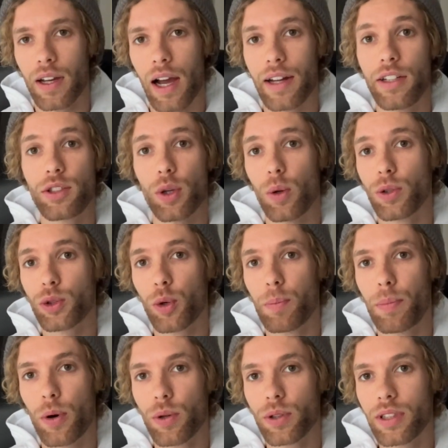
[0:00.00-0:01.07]
And it's also
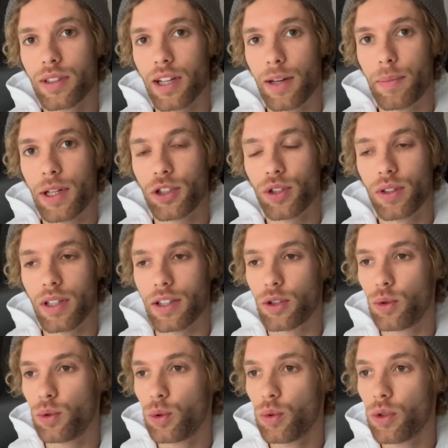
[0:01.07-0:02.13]
important I mentioned that
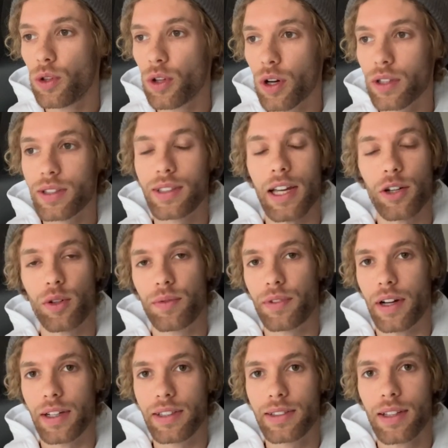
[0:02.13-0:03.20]
you do not
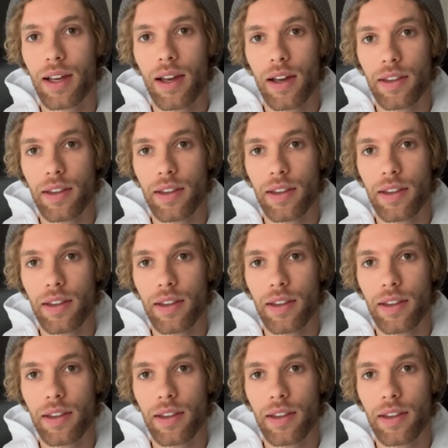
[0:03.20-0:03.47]
sacrifice